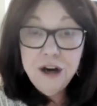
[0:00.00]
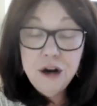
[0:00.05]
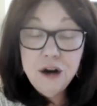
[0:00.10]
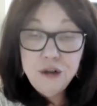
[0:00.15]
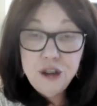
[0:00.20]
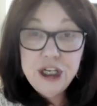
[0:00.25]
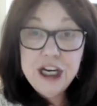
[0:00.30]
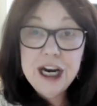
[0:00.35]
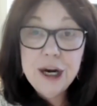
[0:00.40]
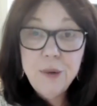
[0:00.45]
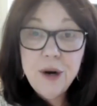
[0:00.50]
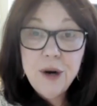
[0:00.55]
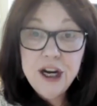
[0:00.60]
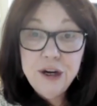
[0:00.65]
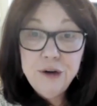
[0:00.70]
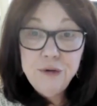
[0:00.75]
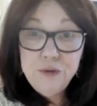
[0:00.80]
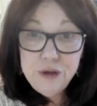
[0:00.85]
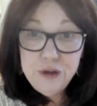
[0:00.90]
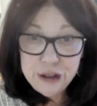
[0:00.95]
share what
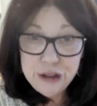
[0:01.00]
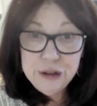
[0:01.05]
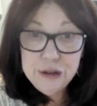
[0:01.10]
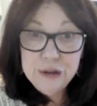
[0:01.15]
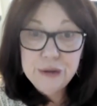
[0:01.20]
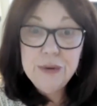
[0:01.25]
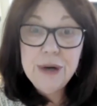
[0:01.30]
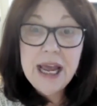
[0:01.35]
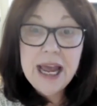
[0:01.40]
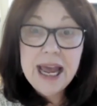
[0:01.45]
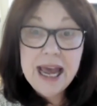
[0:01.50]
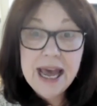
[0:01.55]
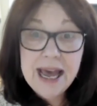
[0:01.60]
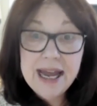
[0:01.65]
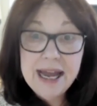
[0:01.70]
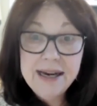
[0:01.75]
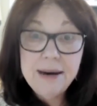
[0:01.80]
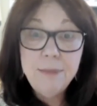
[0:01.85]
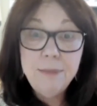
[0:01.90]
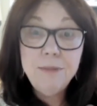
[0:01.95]
you do
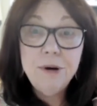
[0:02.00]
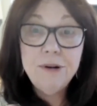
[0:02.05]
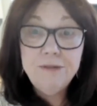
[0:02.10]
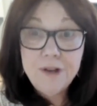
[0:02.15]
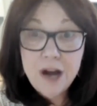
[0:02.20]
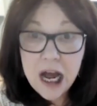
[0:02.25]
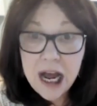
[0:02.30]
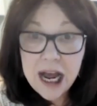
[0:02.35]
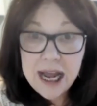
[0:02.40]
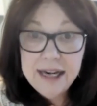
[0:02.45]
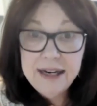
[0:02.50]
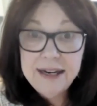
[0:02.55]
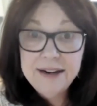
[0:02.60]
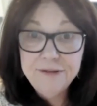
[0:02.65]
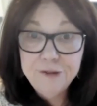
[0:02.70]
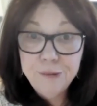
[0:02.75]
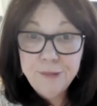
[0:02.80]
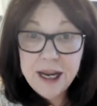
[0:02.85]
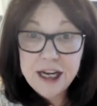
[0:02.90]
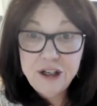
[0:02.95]
and provide
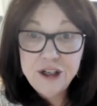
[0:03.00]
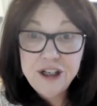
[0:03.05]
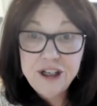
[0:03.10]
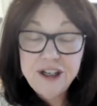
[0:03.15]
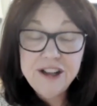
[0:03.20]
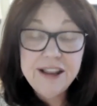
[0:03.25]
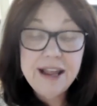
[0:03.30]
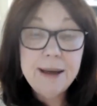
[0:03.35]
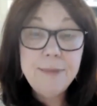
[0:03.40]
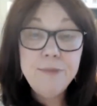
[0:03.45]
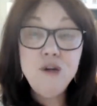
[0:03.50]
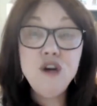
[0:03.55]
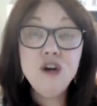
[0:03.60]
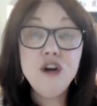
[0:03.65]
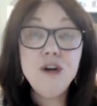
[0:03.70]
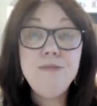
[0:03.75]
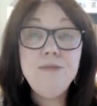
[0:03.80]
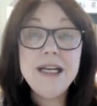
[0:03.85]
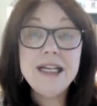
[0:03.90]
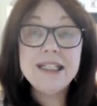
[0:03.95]
information to them. You
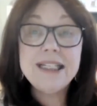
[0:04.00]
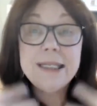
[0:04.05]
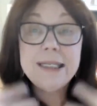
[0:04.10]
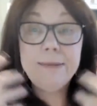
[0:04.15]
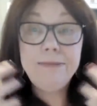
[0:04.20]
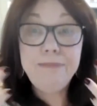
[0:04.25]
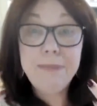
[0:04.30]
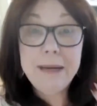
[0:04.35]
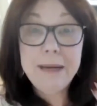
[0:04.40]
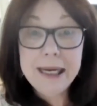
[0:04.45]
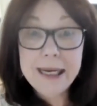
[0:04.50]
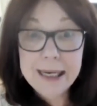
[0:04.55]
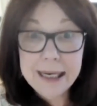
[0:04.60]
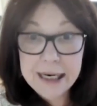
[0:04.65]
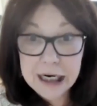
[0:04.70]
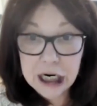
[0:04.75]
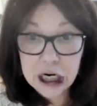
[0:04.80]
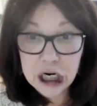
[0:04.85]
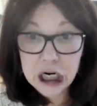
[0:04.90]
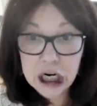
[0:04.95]
could be a
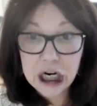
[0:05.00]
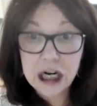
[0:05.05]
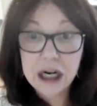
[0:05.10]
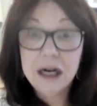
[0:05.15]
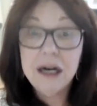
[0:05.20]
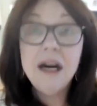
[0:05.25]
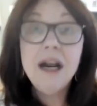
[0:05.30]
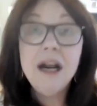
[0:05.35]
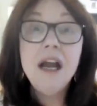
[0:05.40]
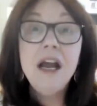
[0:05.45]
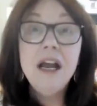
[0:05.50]
speaker,